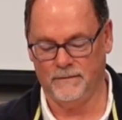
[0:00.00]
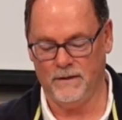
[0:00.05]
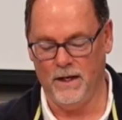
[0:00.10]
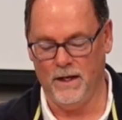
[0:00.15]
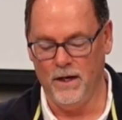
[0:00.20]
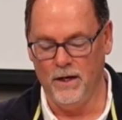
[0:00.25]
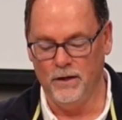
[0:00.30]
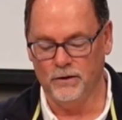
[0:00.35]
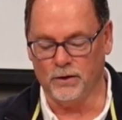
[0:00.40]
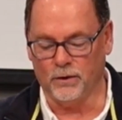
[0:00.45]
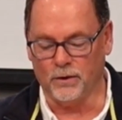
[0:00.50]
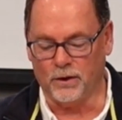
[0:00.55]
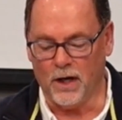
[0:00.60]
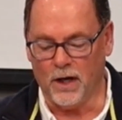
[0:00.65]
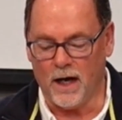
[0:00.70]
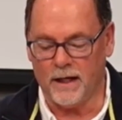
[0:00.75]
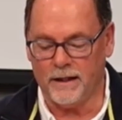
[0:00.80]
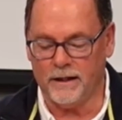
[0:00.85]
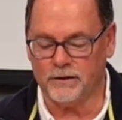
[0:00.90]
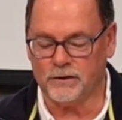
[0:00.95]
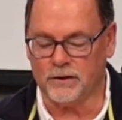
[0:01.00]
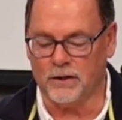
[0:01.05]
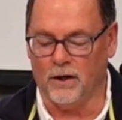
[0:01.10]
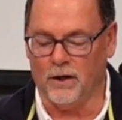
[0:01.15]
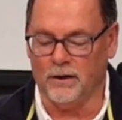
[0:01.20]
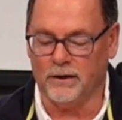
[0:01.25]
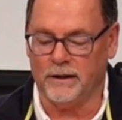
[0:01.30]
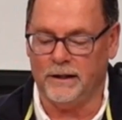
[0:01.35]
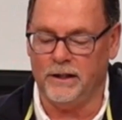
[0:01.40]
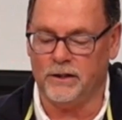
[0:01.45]
So God has
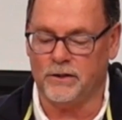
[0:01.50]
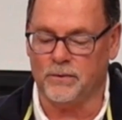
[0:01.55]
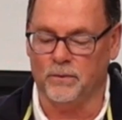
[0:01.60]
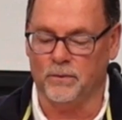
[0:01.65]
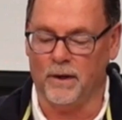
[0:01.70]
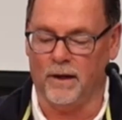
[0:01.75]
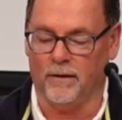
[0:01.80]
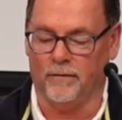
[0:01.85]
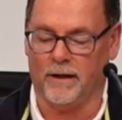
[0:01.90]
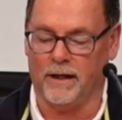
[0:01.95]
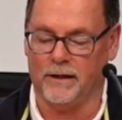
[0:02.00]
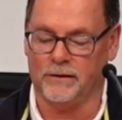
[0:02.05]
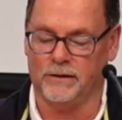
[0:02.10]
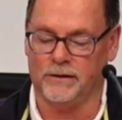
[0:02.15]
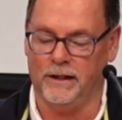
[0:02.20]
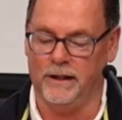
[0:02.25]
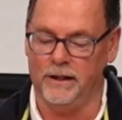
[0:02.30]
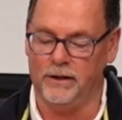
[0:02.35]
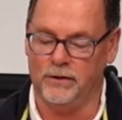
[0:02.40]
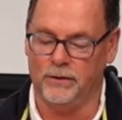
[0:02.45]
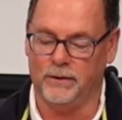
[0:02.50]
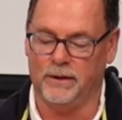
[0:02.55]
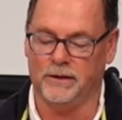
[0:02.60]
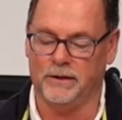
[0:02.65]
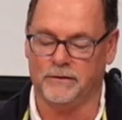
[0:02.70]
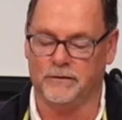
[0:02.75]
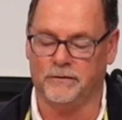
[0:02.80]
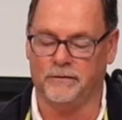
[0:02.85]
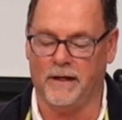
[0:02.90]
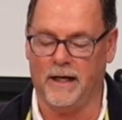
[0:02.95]
called each of us into
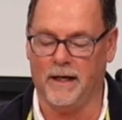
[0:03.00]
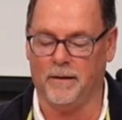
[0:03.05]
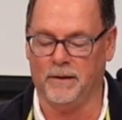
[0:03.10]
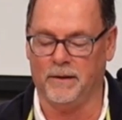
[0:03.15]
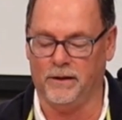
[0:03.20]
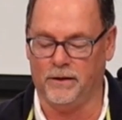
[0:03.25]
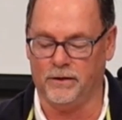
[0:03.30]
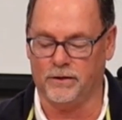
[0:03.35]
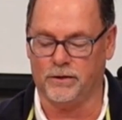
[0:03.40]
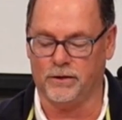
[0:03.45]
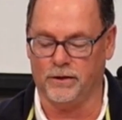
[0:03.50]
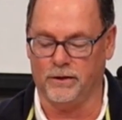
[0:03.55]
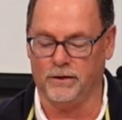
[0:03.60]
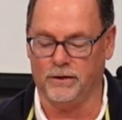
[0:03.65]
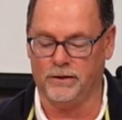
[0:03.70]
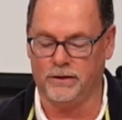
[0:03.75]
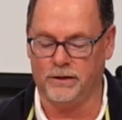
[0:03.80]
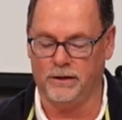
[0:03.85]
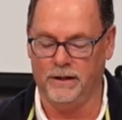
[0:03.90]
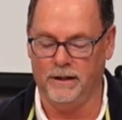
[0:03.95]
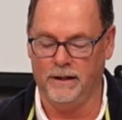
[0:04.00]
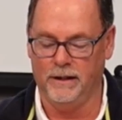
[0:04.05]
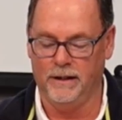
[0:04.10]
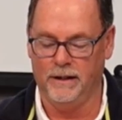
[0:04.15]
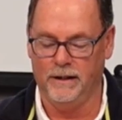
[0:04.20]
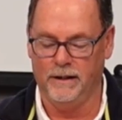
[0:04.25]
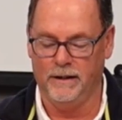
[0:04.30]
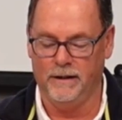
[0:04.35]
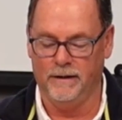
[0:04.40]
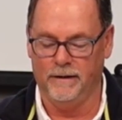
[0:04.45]
his family, the church.
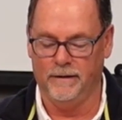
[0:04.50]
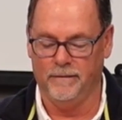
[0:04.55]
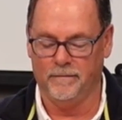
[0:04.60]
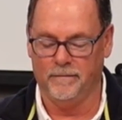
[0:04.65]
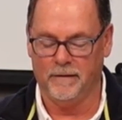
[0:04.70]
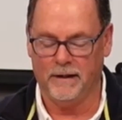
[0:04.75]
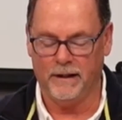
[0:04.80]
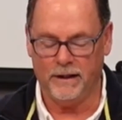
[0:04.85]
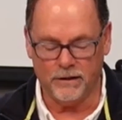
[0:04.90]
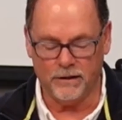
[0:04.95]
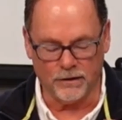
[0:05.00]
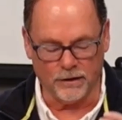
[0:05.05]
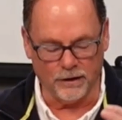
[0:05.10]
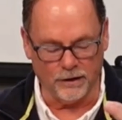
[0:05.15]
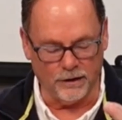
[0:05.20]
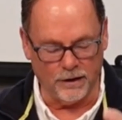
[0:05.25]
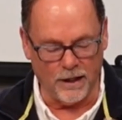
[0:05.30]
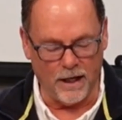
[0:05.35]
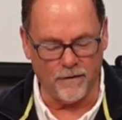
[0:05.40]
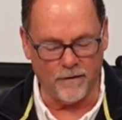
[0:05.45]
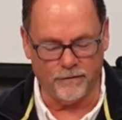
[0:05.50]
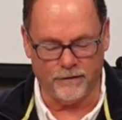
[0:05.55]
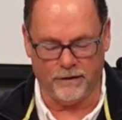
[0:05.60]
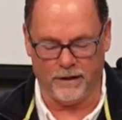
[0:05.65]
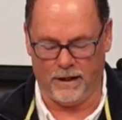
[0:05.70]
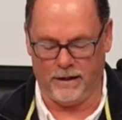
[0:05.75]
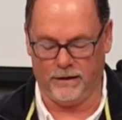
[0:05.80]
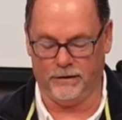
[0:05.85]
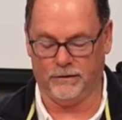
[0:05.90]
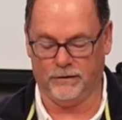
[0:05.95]
He's loved
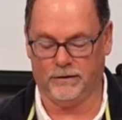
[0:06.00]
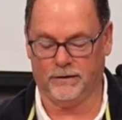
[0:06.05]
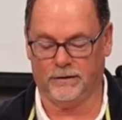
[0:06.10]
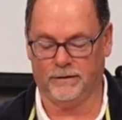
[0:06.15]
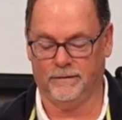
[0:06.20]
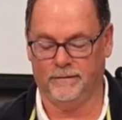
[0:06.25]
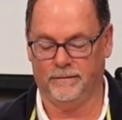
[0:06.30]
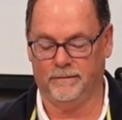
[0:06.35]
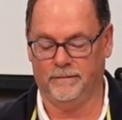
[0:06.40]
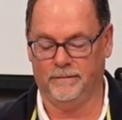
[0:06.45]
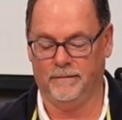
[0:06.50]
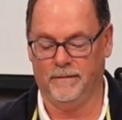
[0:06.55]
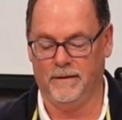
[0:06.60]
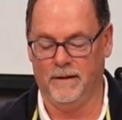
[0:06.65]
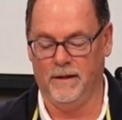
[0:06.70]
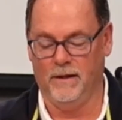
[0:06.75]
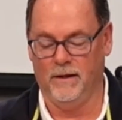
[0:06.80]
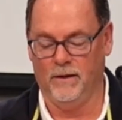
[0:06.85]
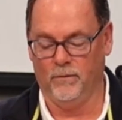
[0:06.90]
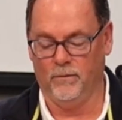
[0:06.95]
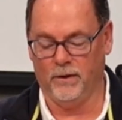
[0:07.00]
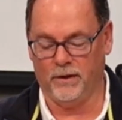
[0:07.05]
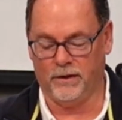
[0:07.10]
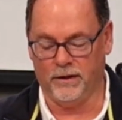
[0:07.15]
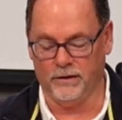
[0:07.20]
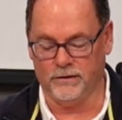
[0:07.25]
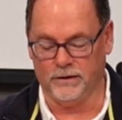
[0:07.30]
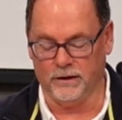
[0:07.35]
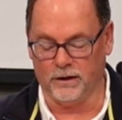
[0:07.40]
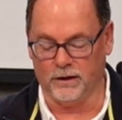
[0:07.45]
us with
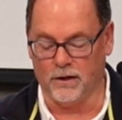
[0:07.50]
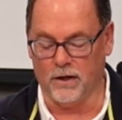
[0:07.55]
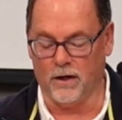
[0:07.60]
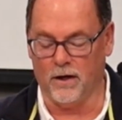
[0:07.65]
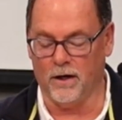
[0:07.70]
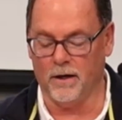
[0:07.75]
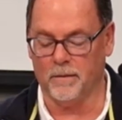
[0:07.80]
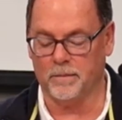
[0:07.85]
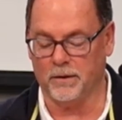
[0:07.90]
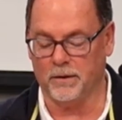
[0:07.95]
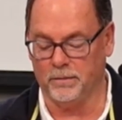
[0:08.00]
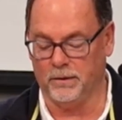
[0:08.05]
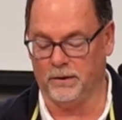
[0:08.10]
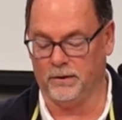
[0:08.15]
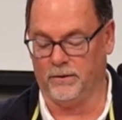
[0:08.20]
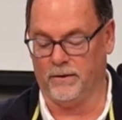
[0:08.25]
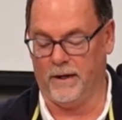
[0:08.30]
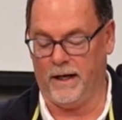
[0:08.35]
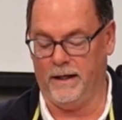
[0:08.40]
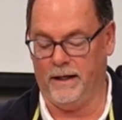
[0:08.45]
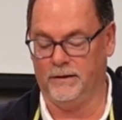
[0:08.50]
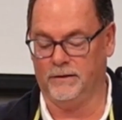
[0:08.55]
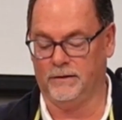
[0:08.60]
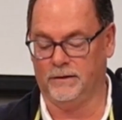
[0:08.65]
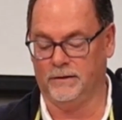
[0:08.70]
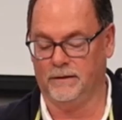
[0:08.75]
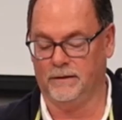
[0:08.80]
this incomparable grace